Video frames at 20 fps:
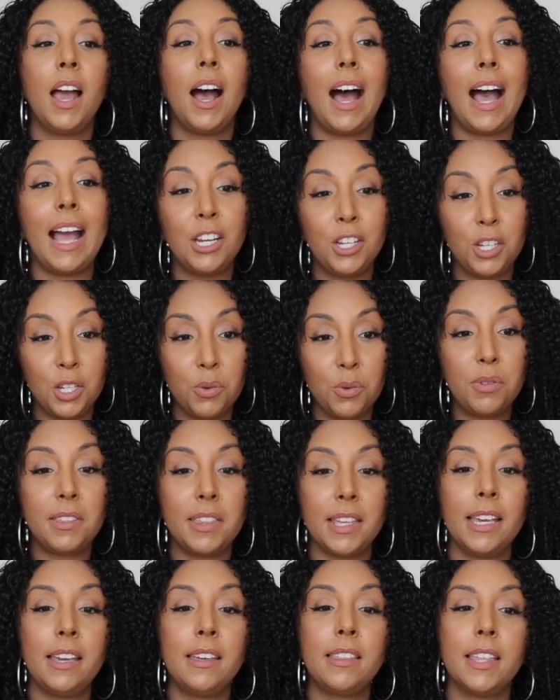I do
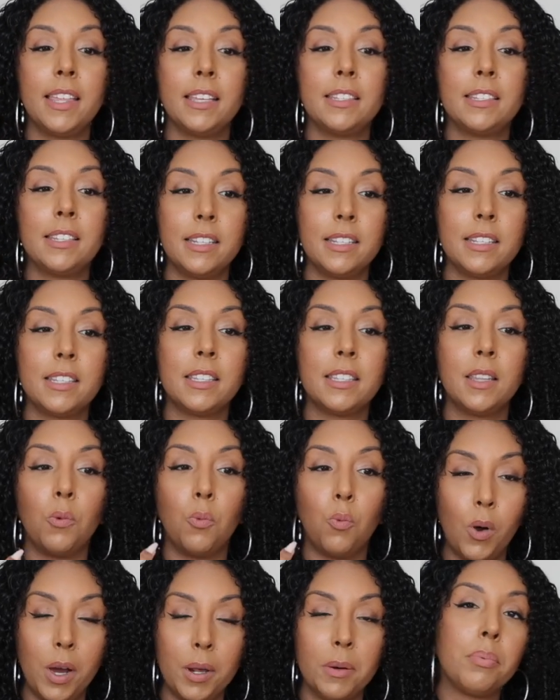think that since
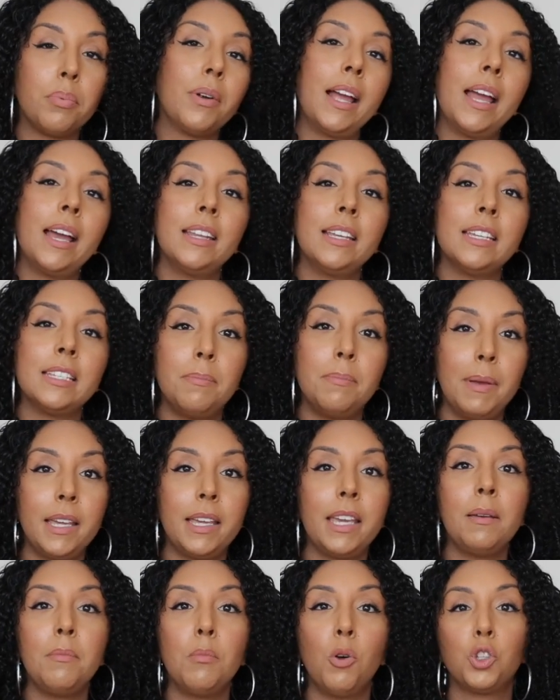one brand is
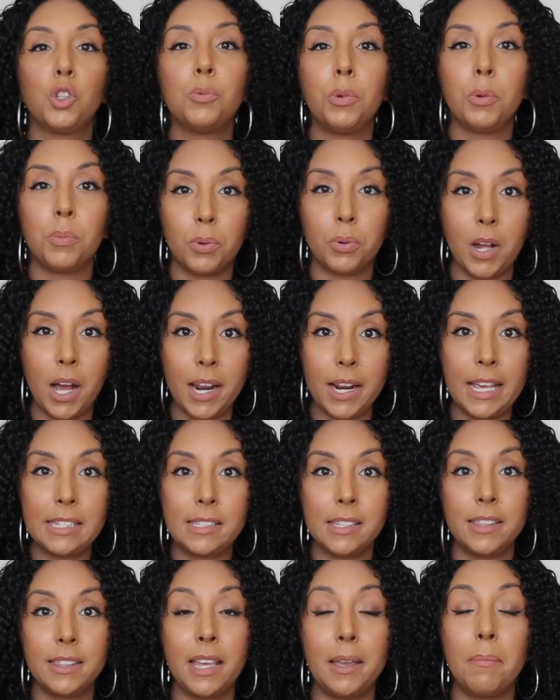making multiple products,
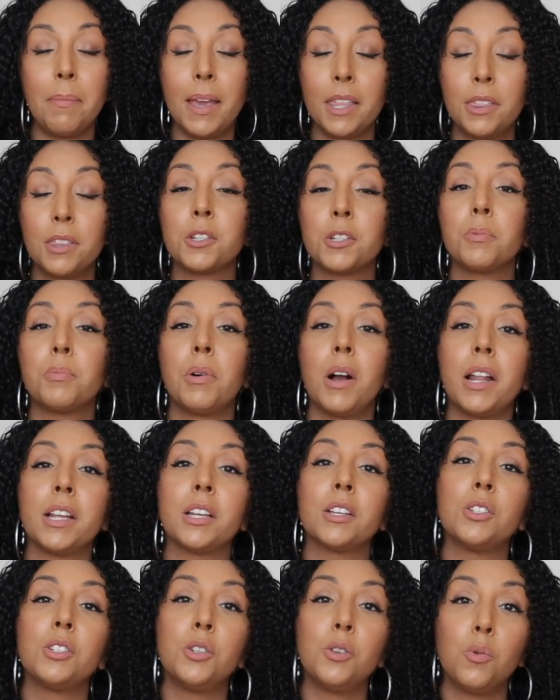that they make those
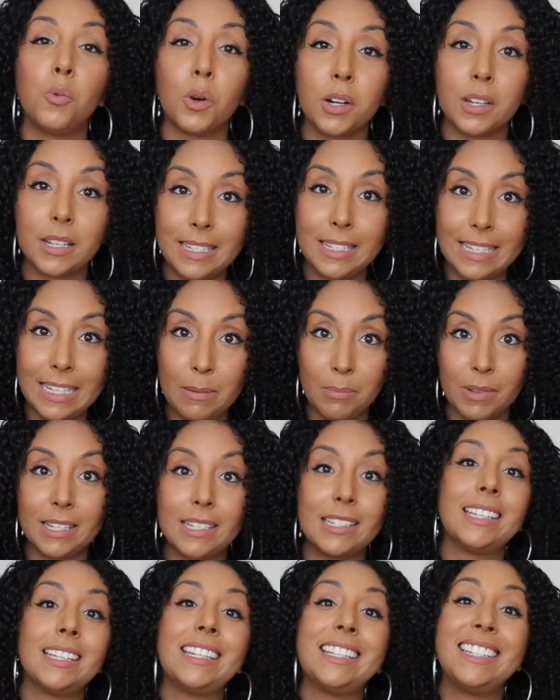products to work
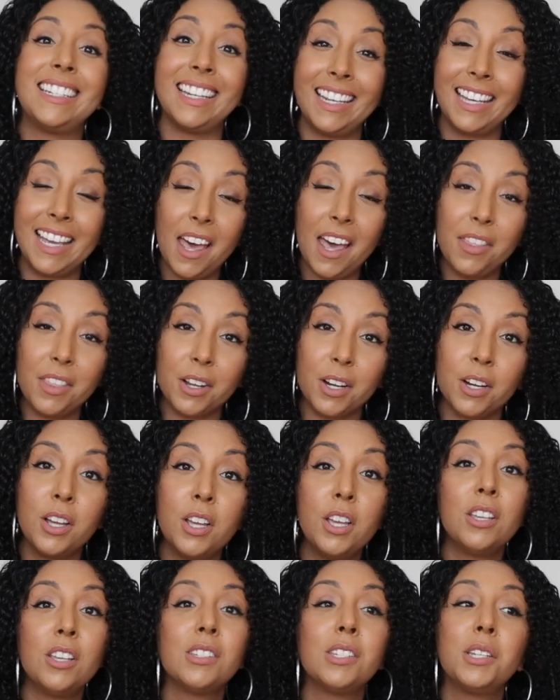seamlessly together.
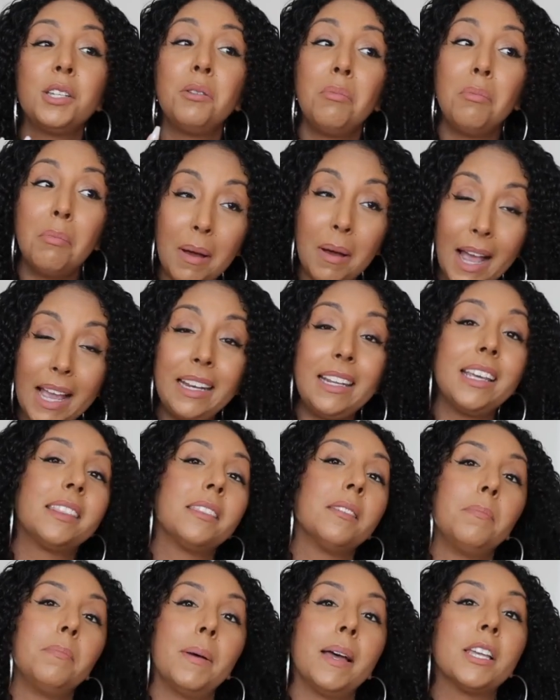So you might get
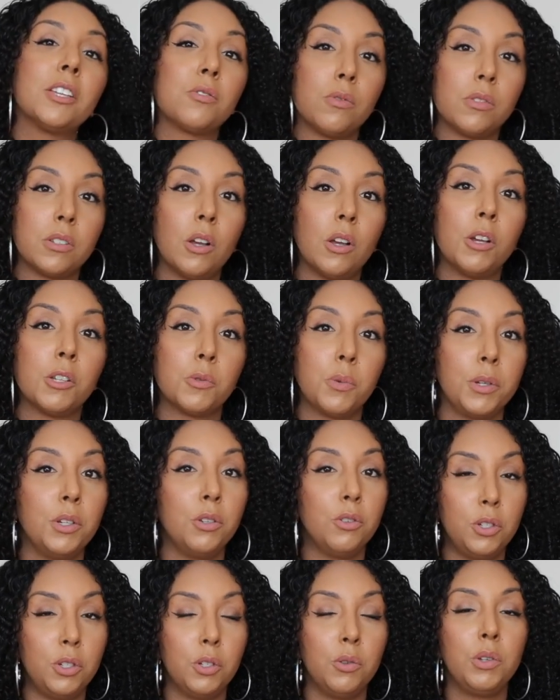the best results when
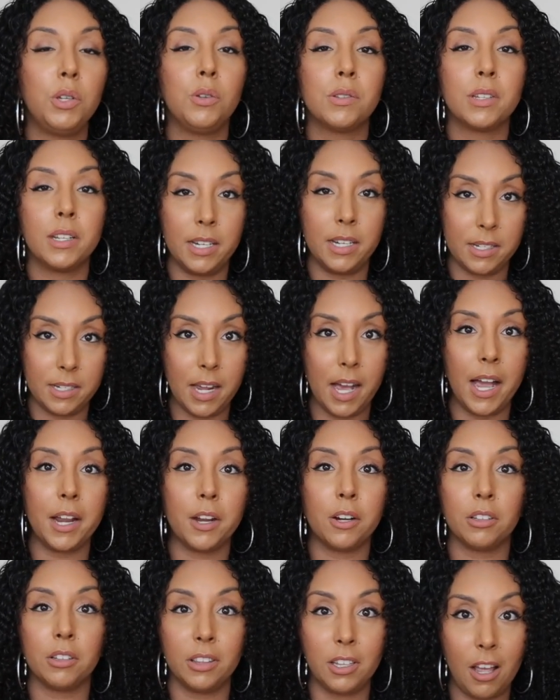you do use an
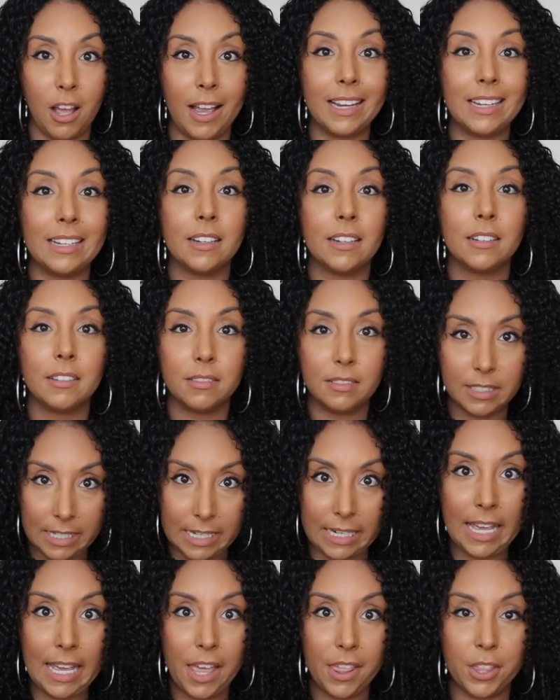entire line
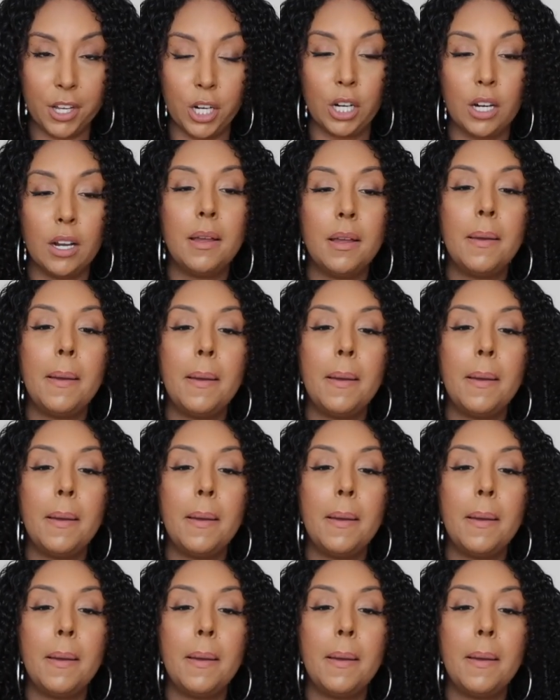together.